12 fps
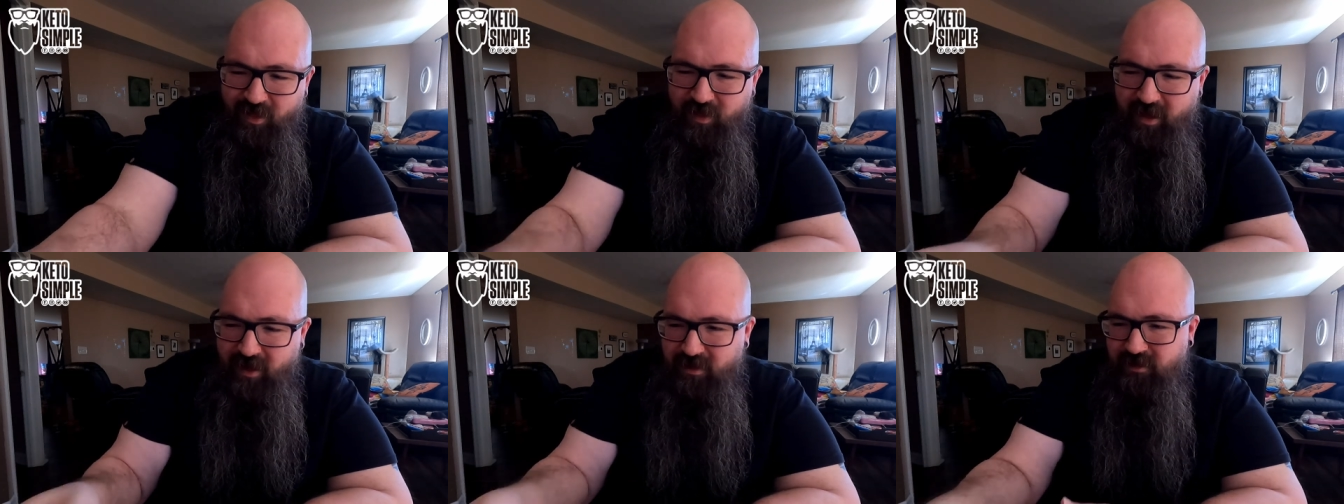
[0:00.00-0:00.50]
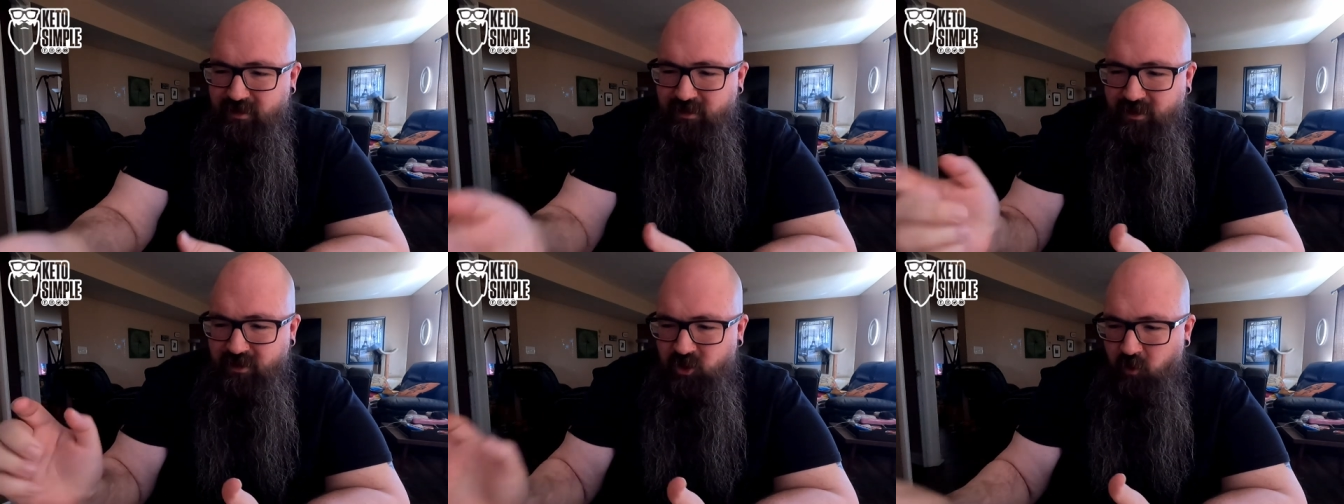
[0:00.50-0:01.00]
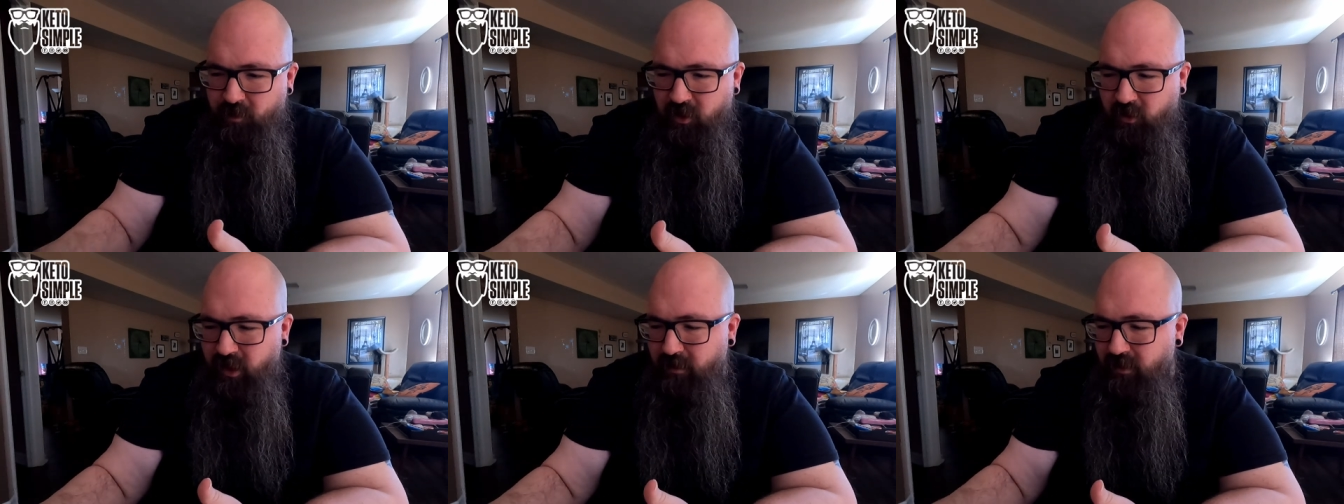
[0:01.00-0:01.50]
These, the super
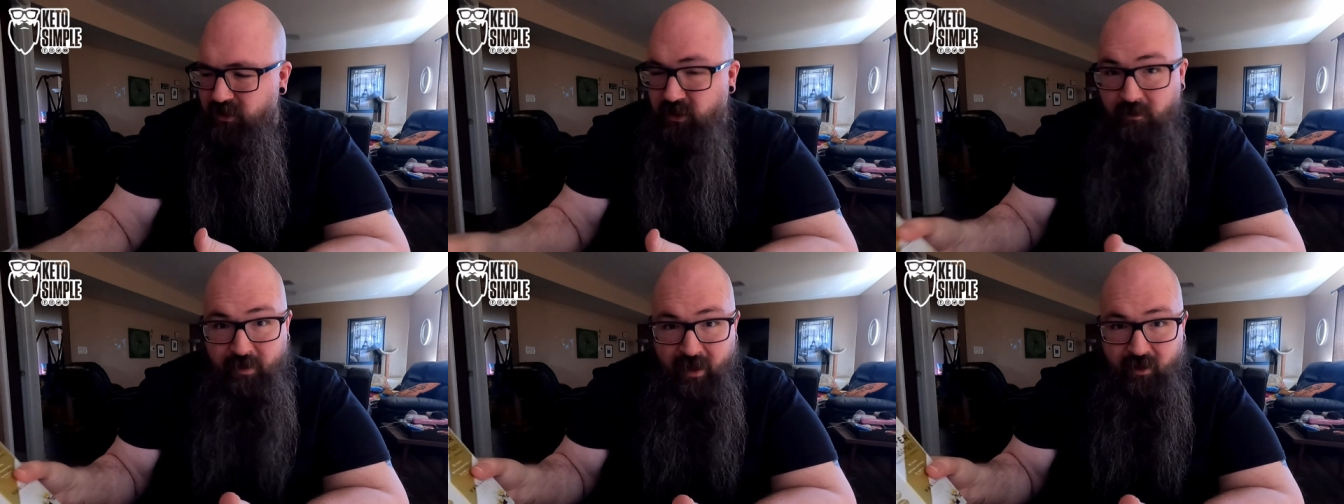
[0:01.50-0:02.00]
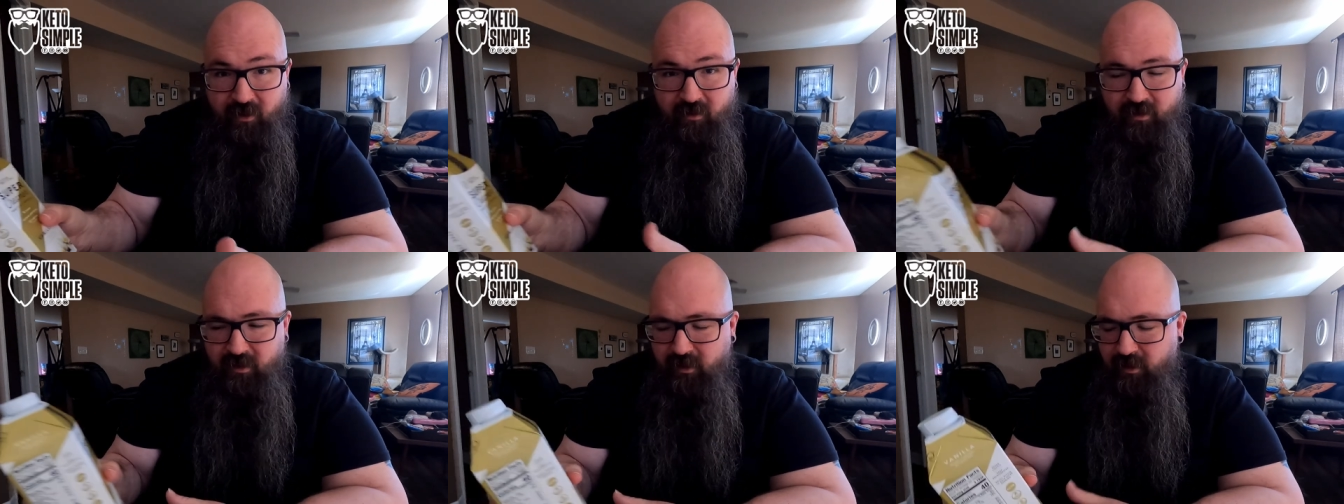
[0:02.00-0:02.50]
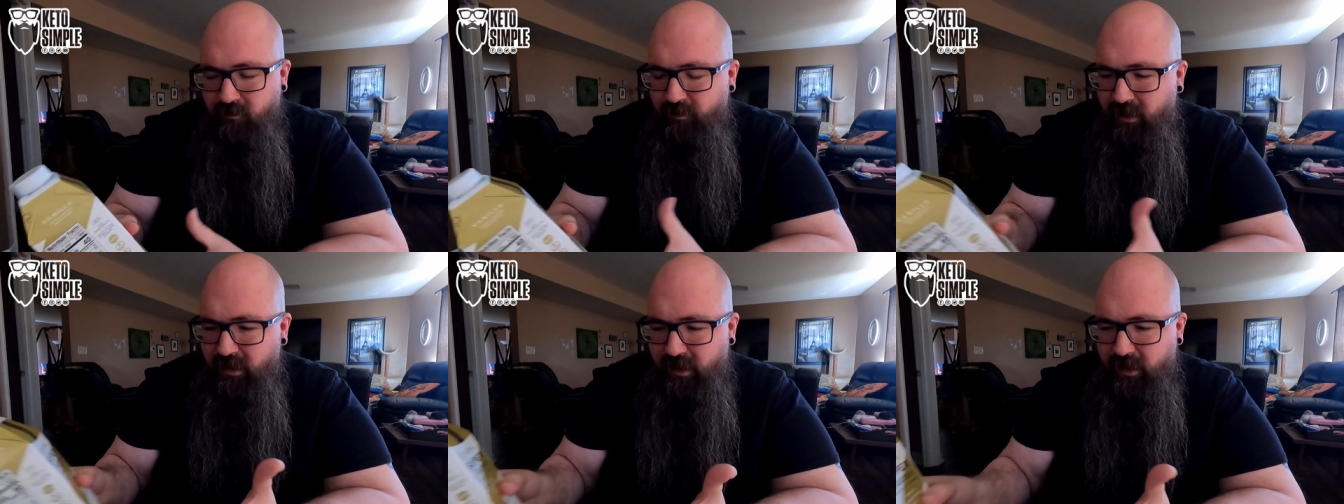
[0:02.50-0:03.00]
creamers are better.
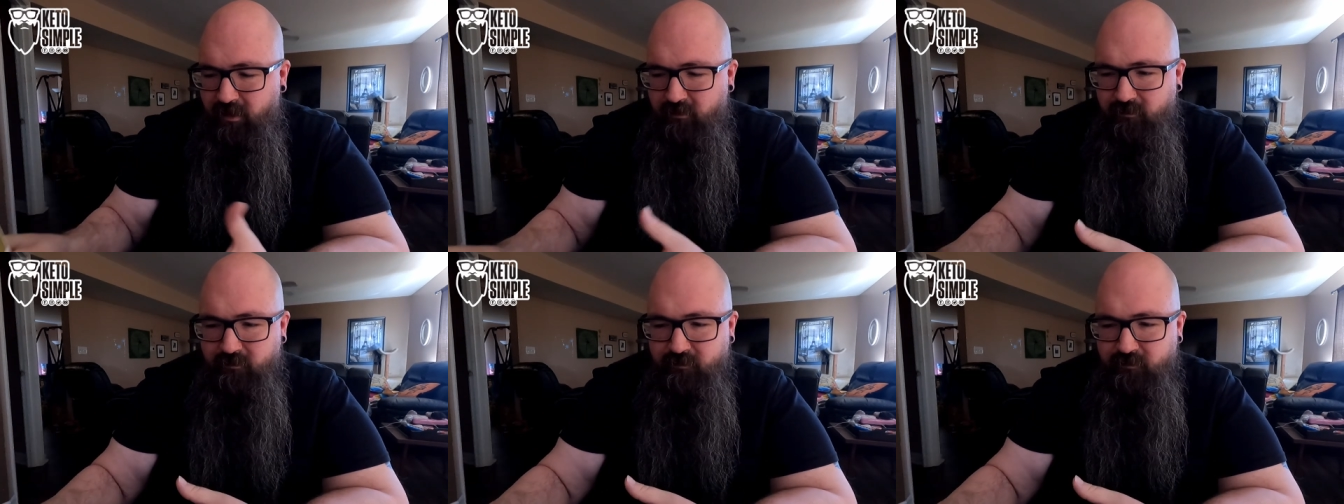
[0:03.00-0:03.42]
But again,